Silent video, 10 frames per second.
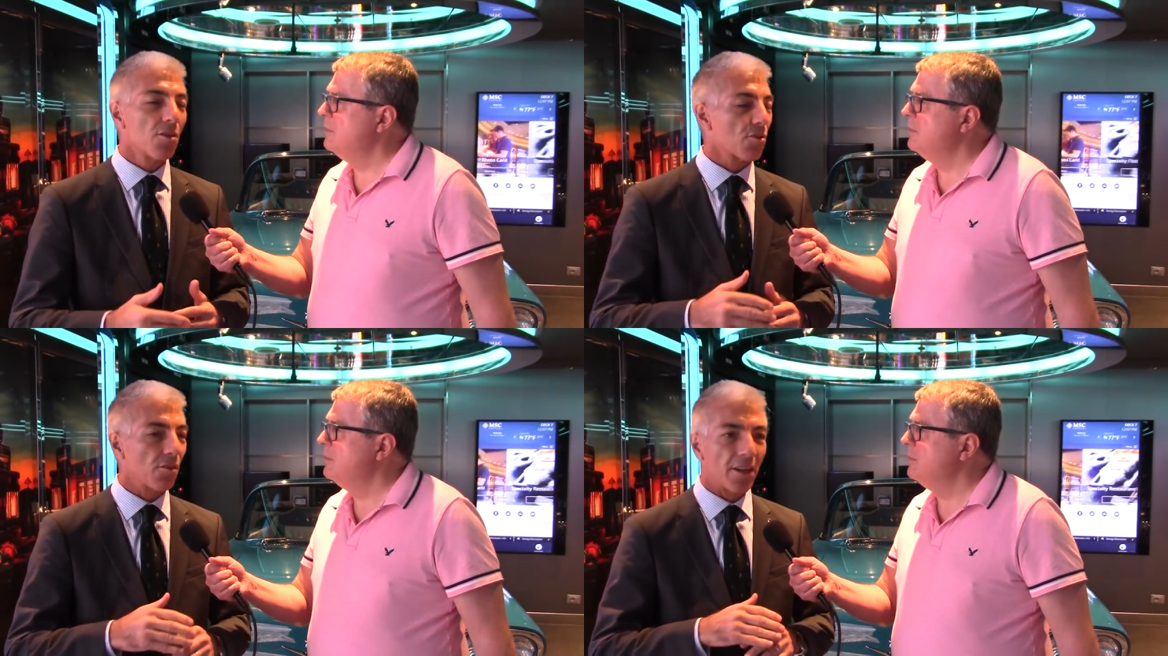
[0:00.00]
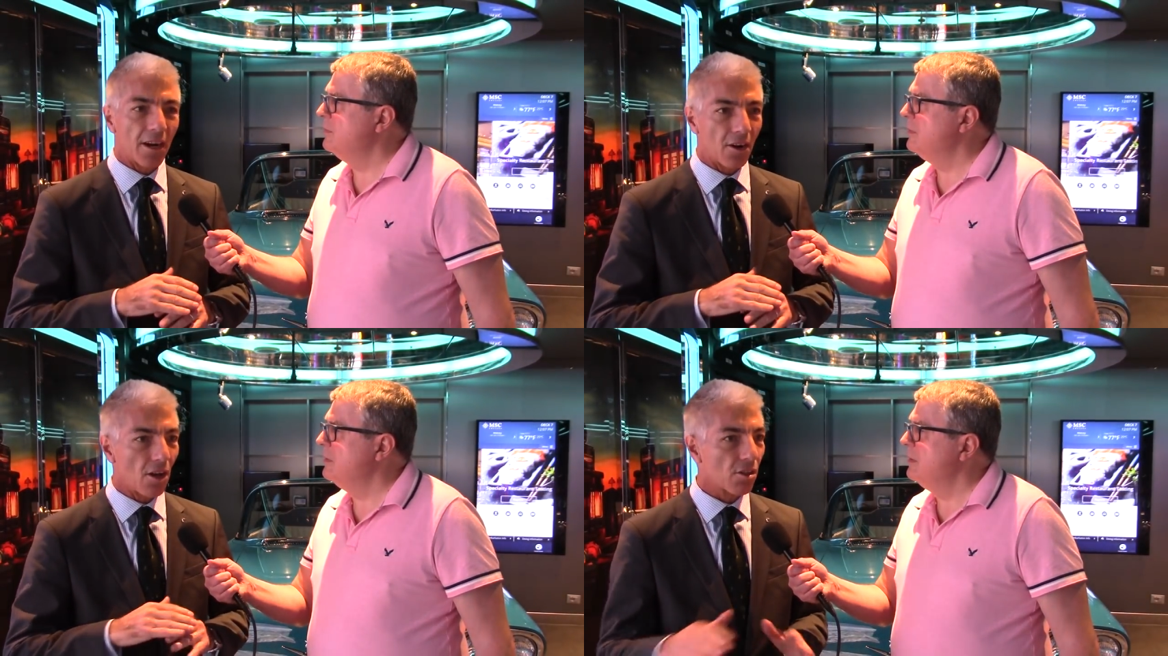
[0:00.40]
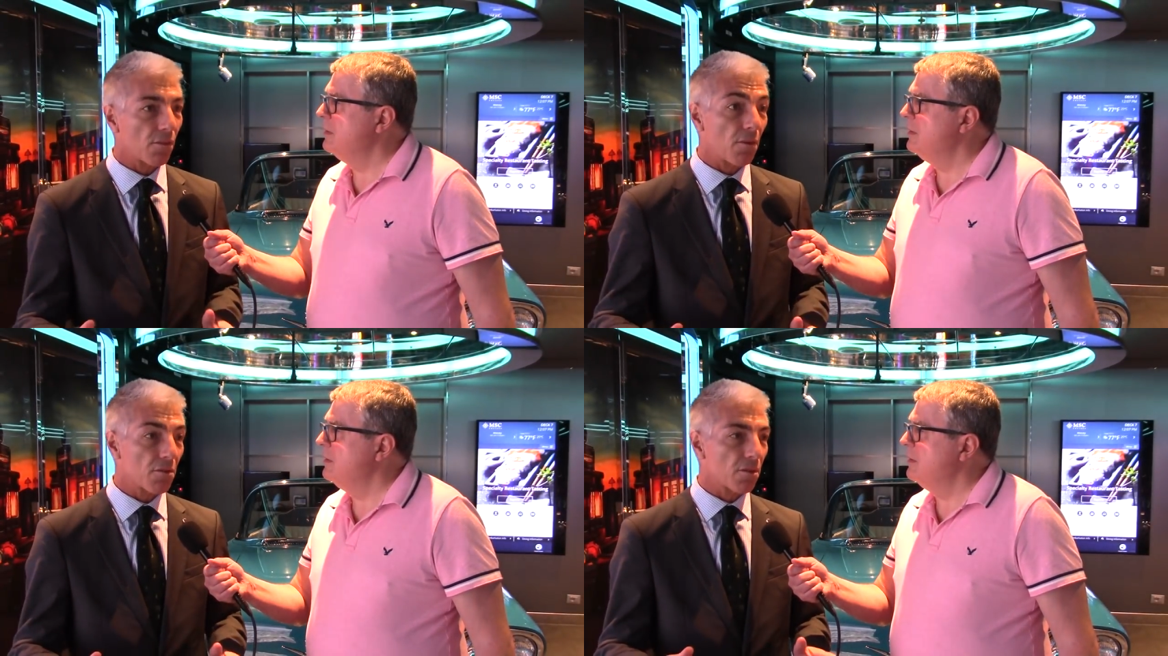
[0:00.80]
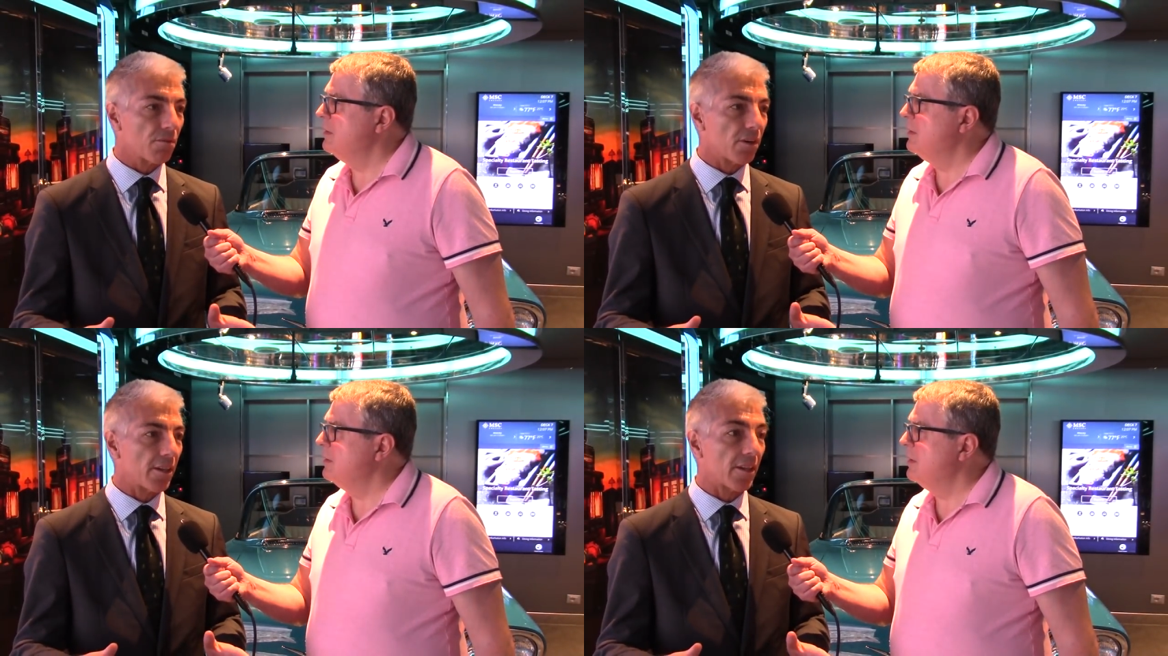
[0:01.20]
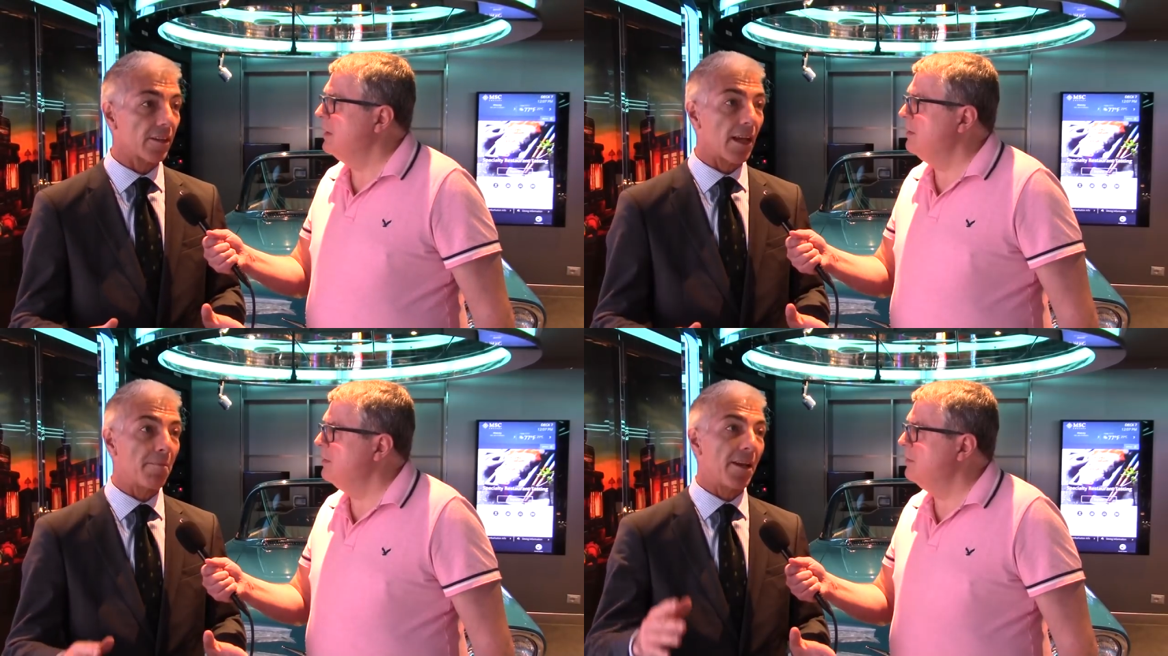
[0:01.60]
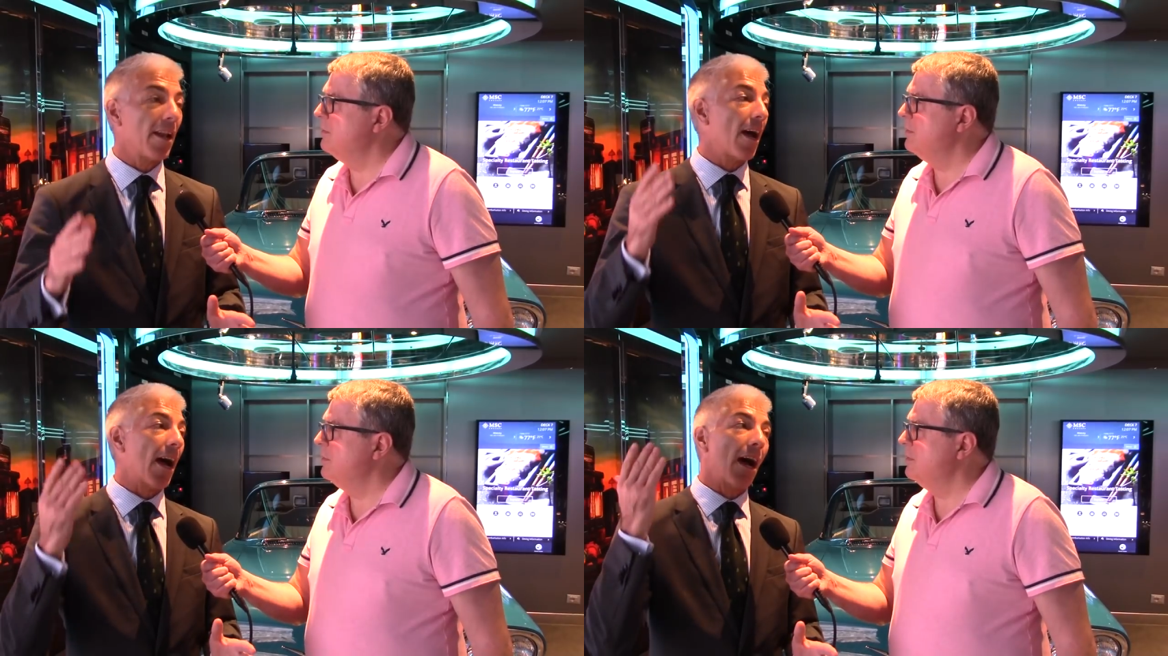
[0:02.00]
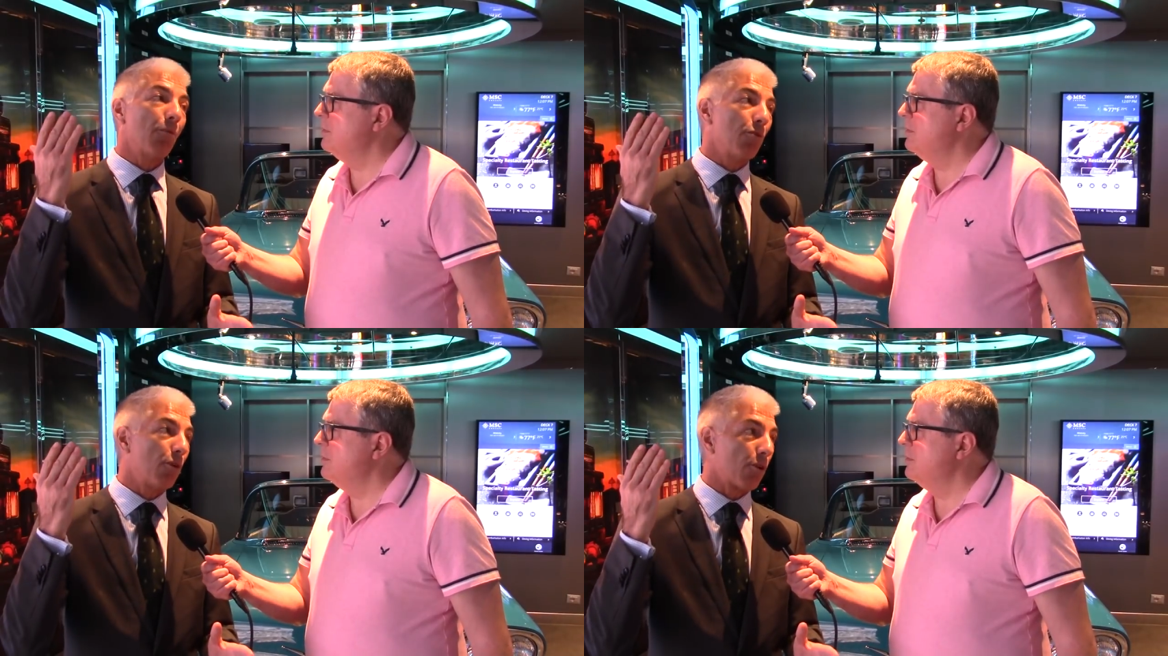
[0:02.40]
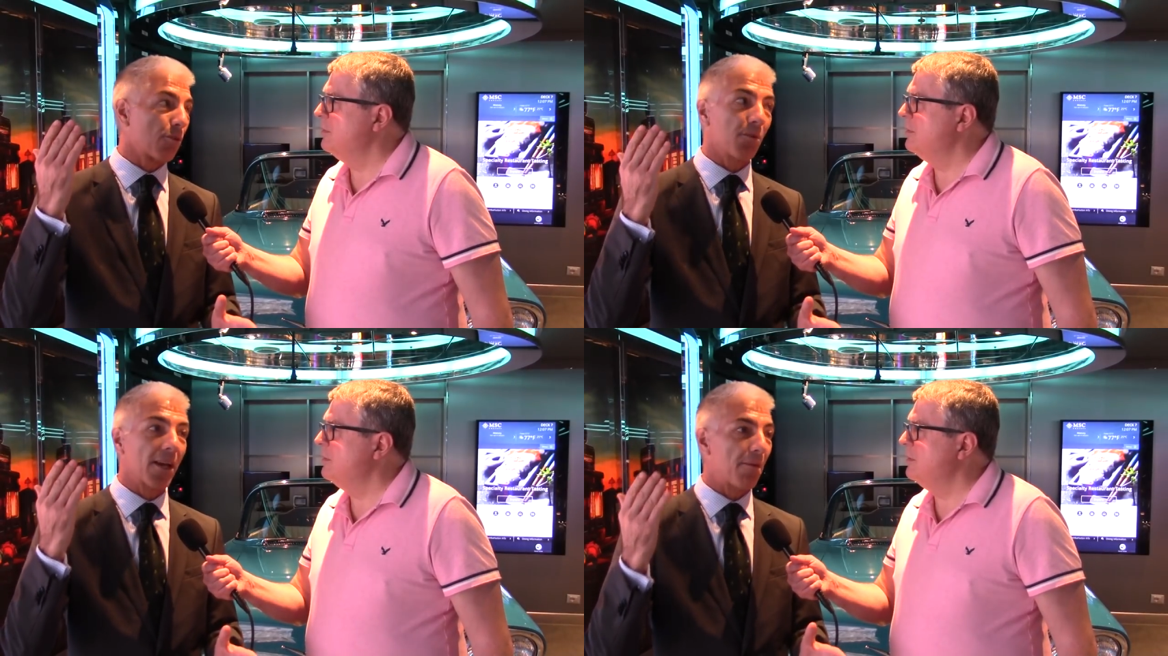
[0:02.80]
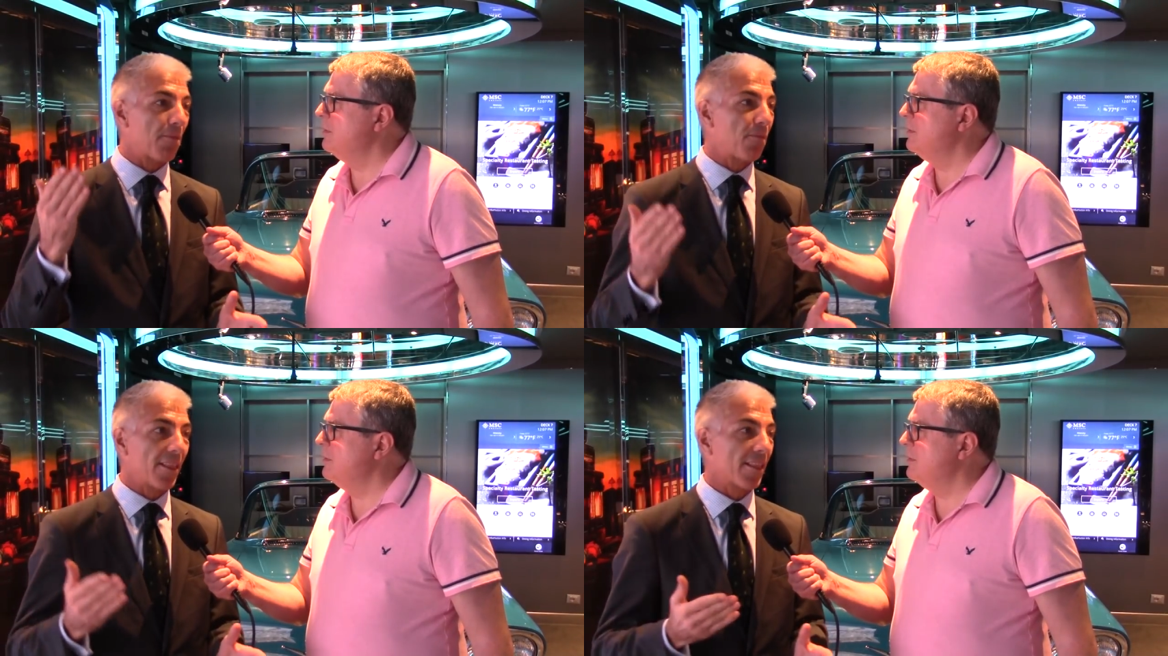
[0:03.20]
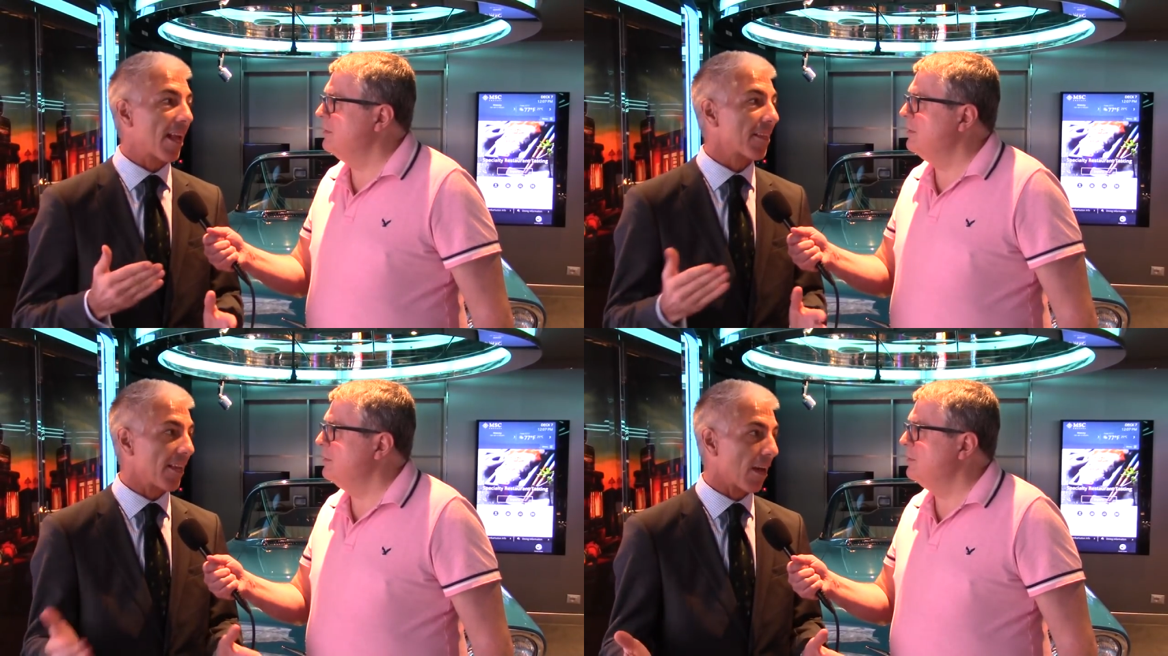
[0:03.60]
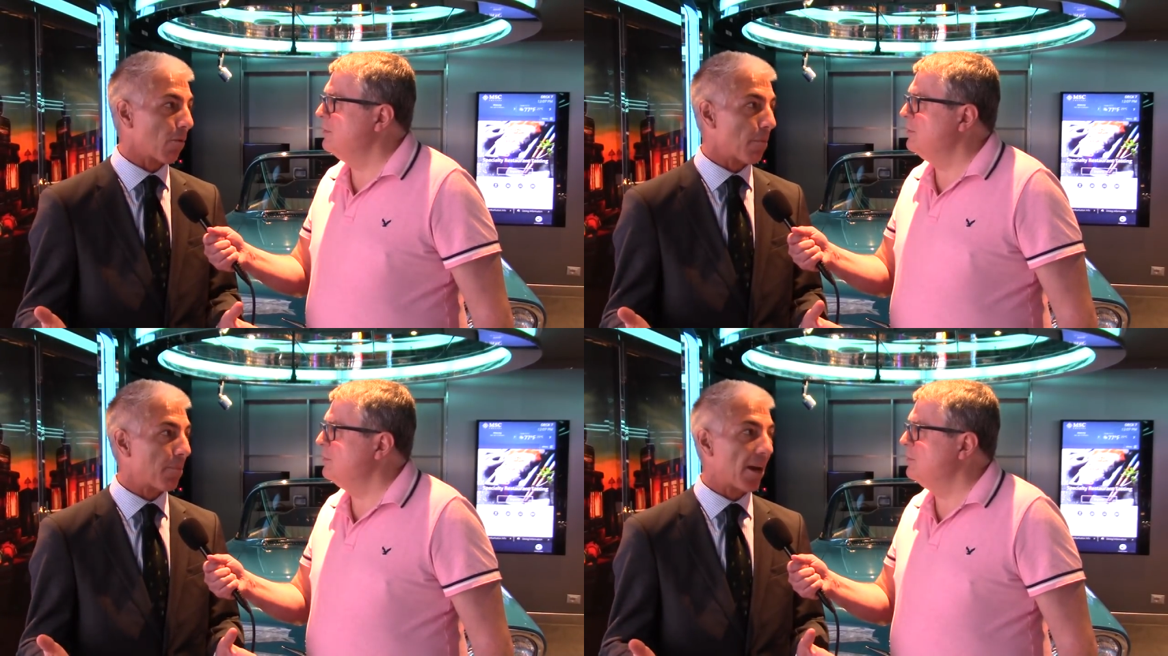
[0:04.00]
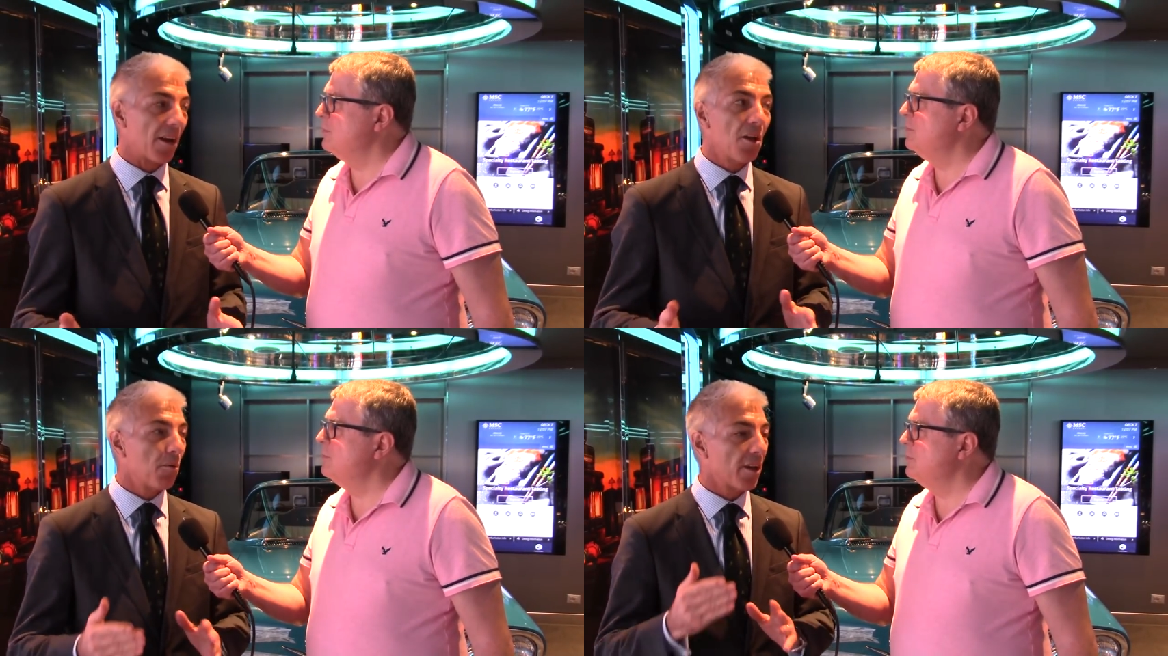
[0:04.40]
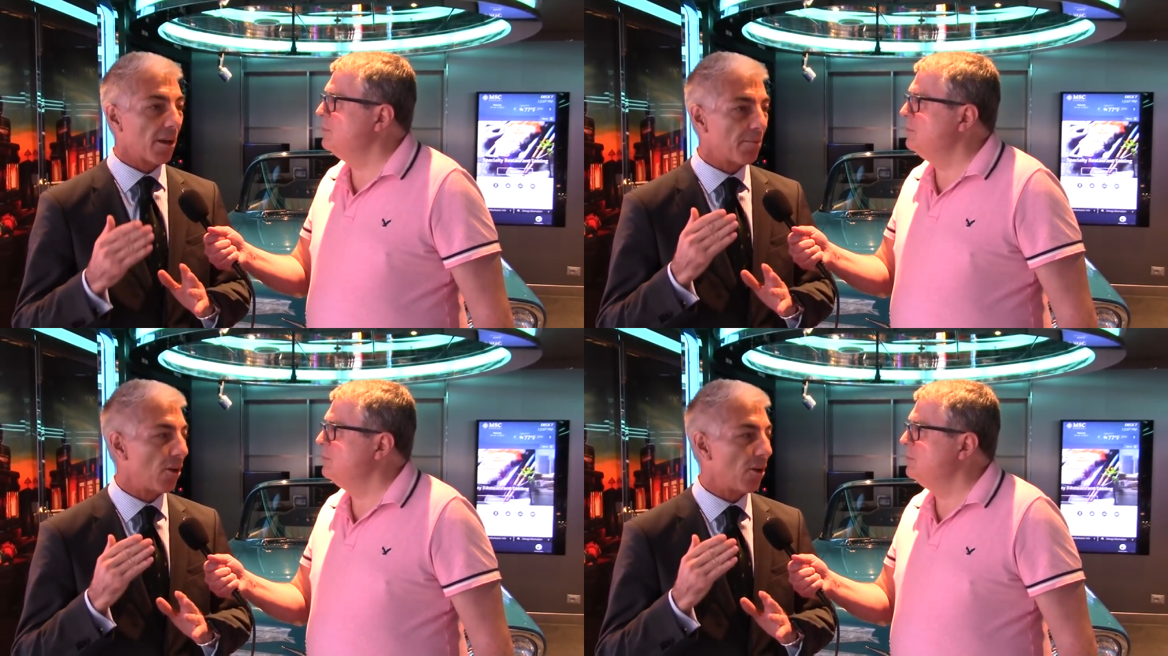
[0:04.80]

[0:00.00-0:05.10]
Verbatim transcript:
Speaker 1: So there are lots of options for entertainment outdoors. We have a fantastic aqua park. We have the